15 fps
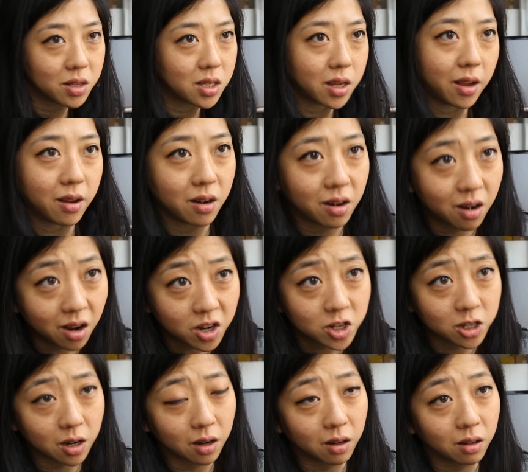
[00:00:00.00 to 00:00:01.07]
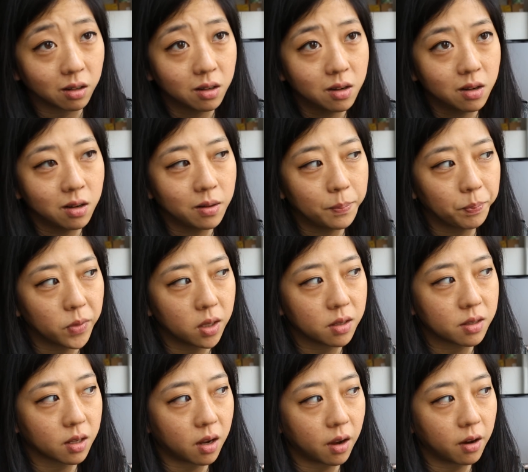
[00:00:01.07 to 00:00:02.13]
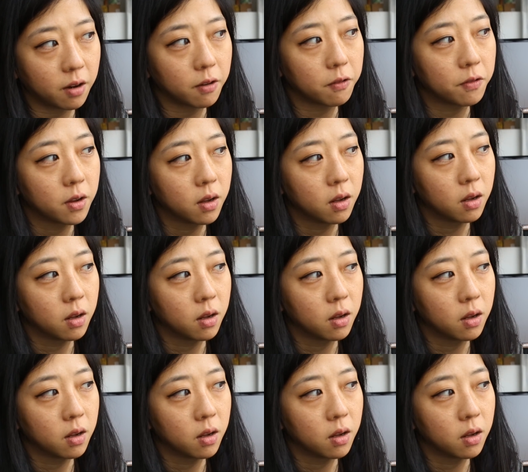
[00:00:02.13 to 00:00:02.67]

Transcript: would say in a nutshell is the kind of